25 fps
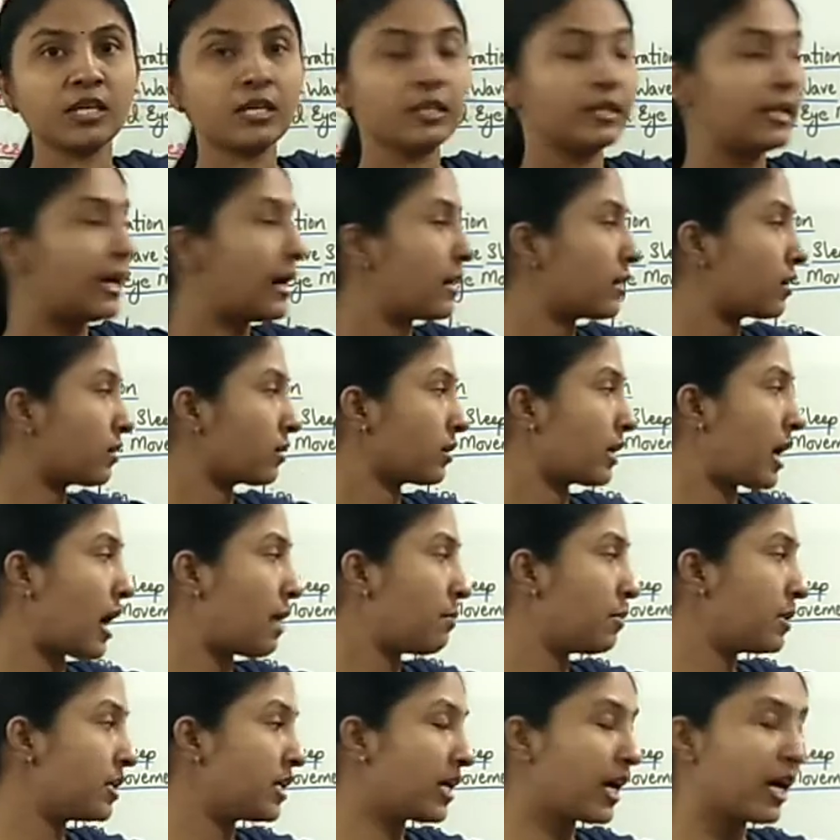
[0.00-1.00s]
that
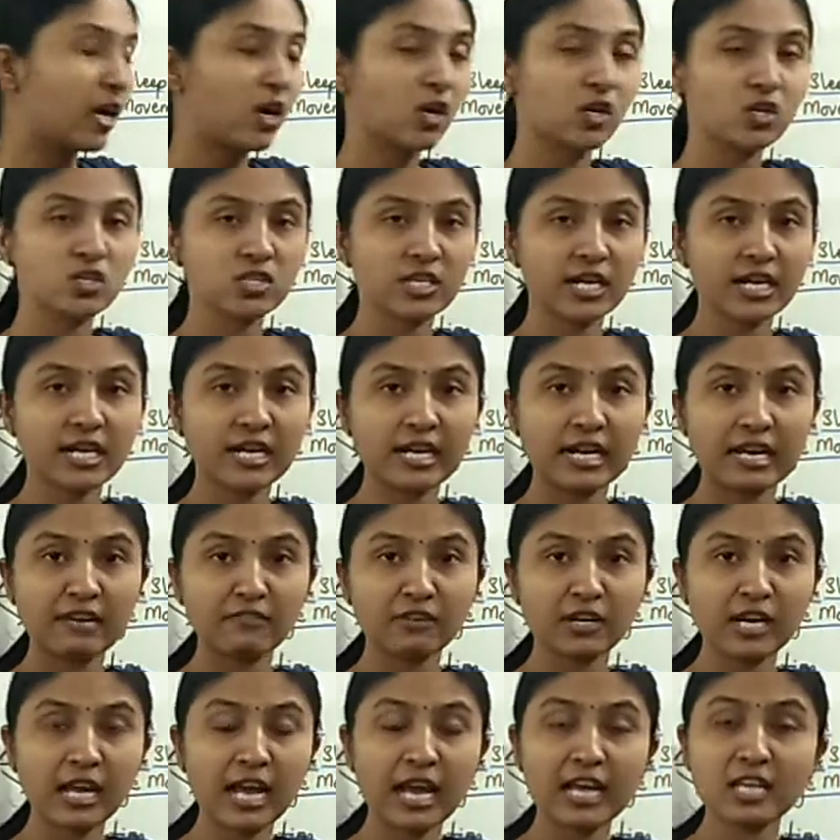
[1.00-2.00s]
carbon dioxide
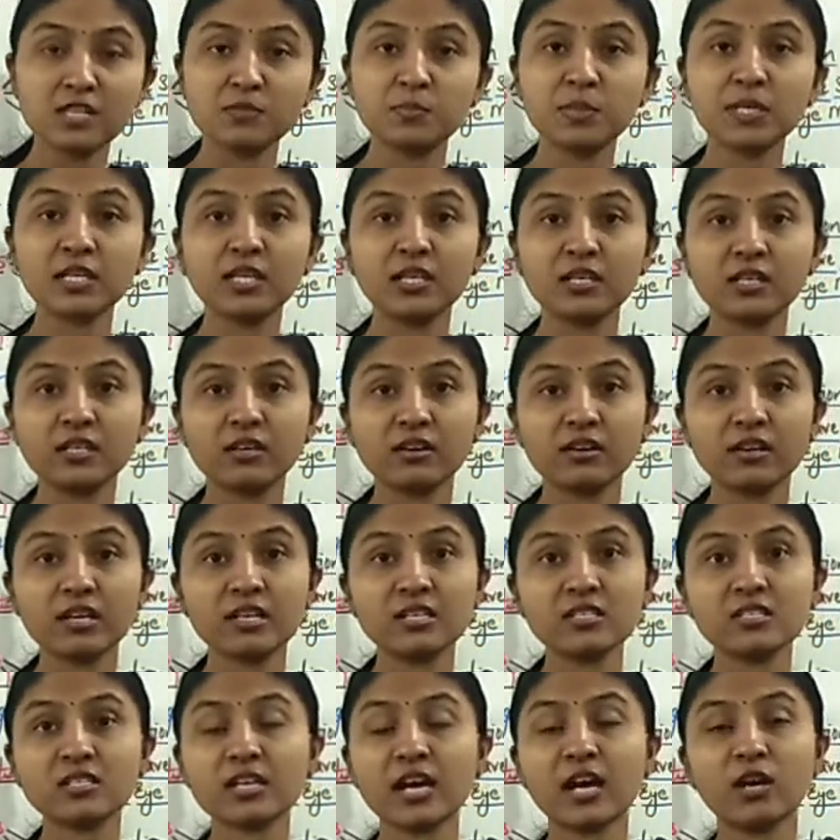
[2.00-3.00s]
level has been
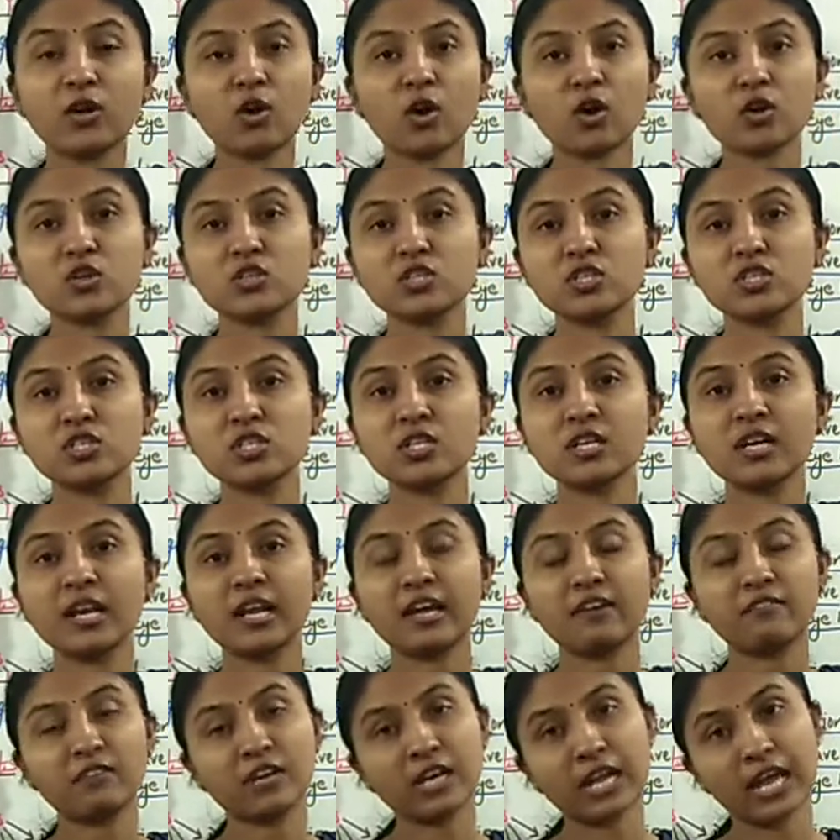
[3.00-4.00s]
increased and oxygen
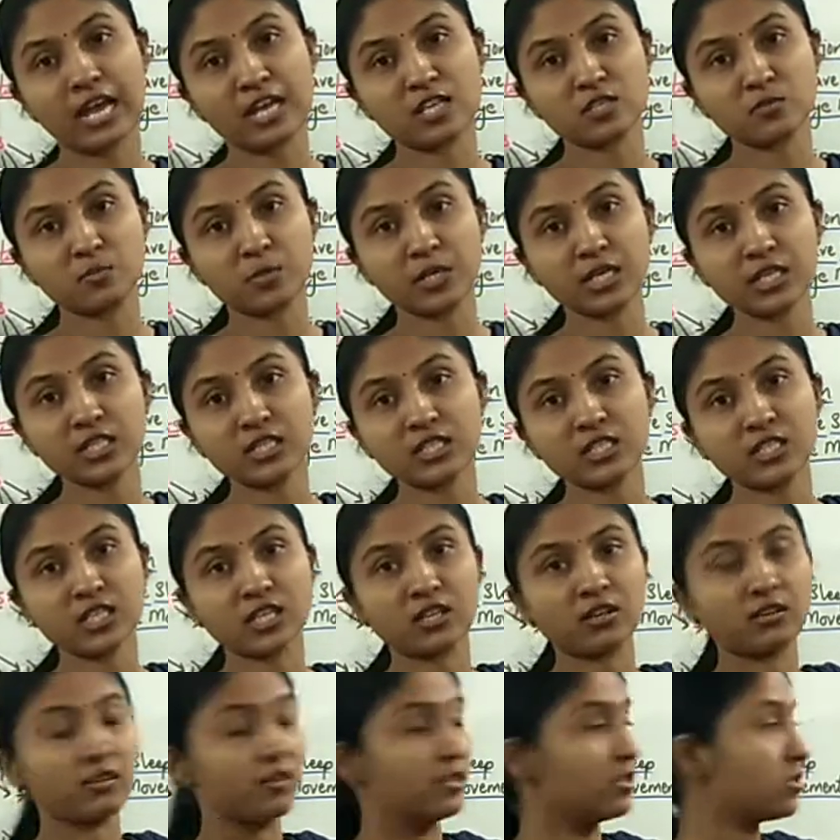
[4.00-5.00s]
level has been
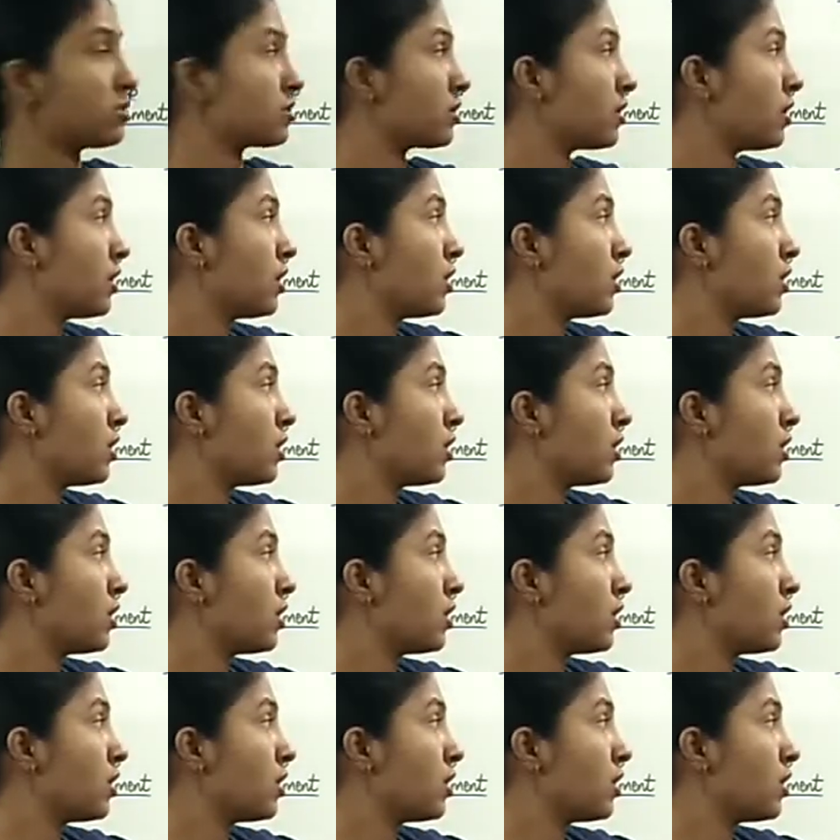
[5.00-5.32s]
decreased.